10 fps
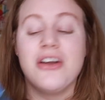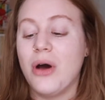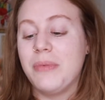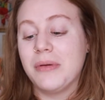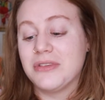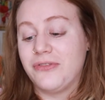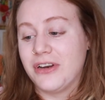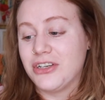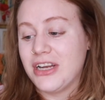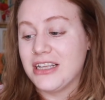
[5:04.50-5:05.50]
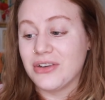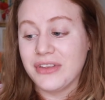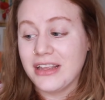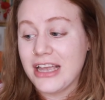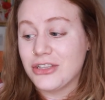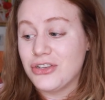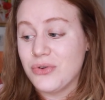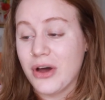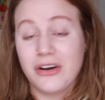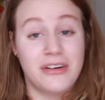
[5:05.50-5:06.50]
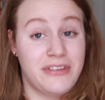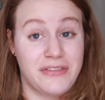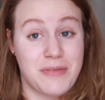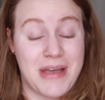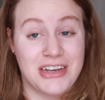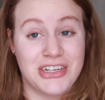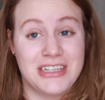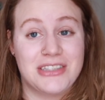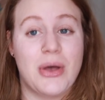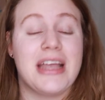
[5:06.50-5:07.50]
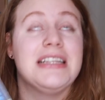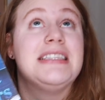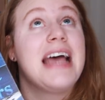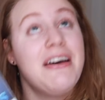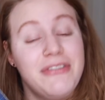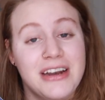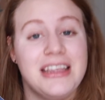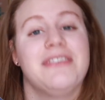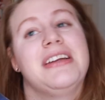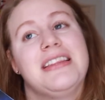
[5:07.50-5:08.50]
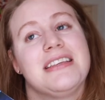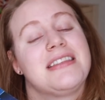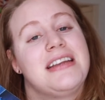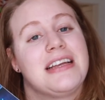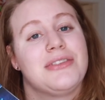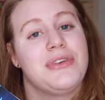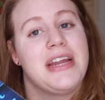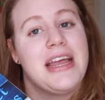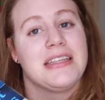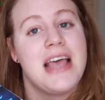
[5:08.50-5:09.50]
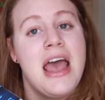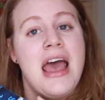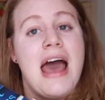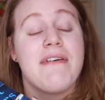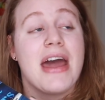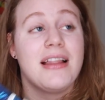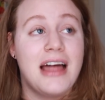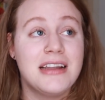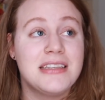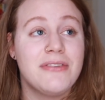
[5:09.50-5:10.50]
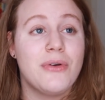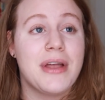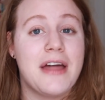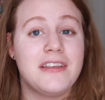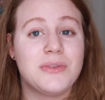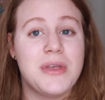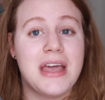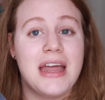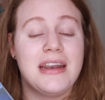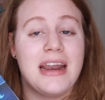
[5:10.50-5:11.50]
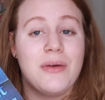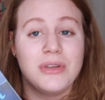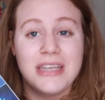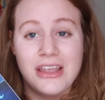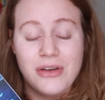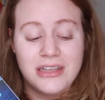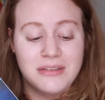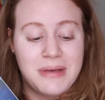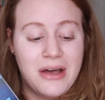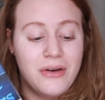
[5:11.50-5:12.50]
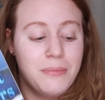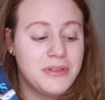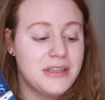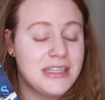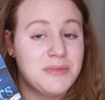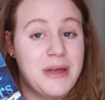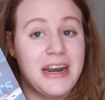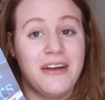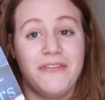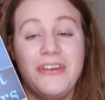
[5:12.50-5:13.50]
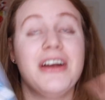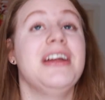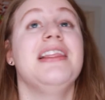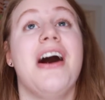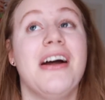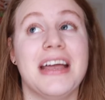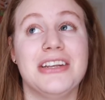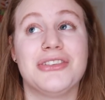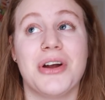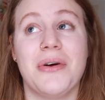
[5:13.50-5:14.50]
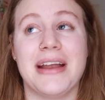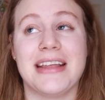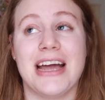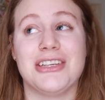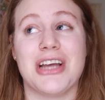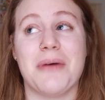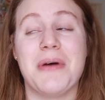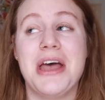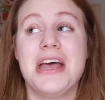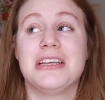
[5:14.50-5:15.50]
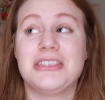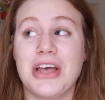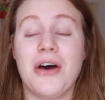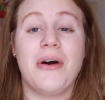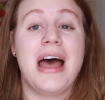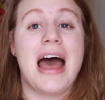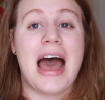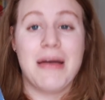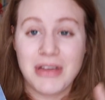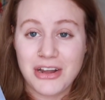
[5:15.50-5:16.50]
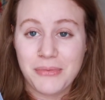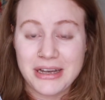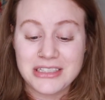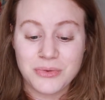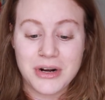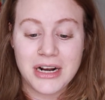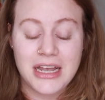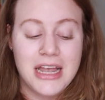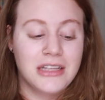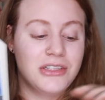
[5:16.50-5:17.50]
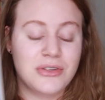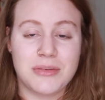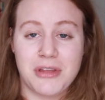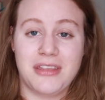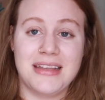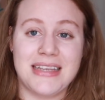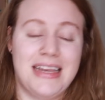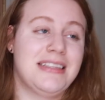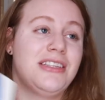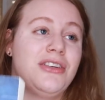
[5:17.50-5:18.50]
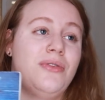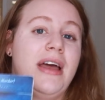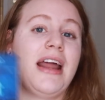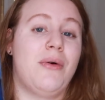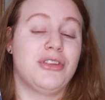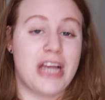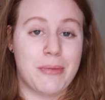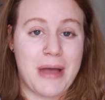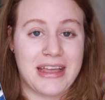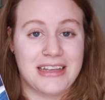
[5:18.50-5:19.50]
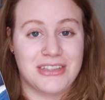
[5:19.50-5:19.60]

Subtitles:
know I'll be able to finish it. It's only like 250 pages, so I can definitely read this in the next 3 days. I've got a lot of stuff going on this weekend that I will tell you guys about, but this has been a very long intro and catch up. So I'm gonna go back to work, do some of the things I need to do, and I will check back in